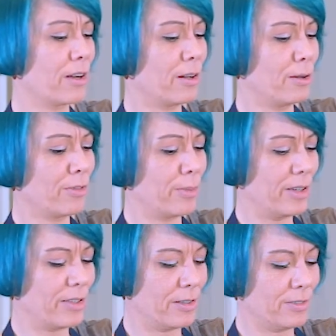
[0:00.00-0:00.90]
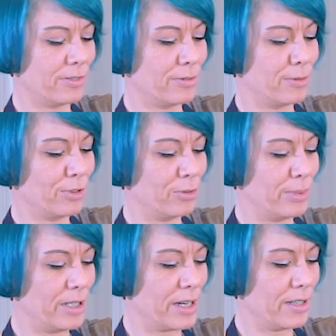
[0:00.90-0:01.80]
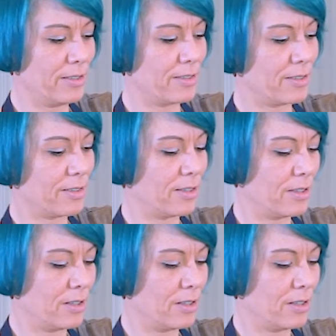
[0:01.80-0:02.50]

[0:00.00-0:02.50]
it all over myself, which would be nice.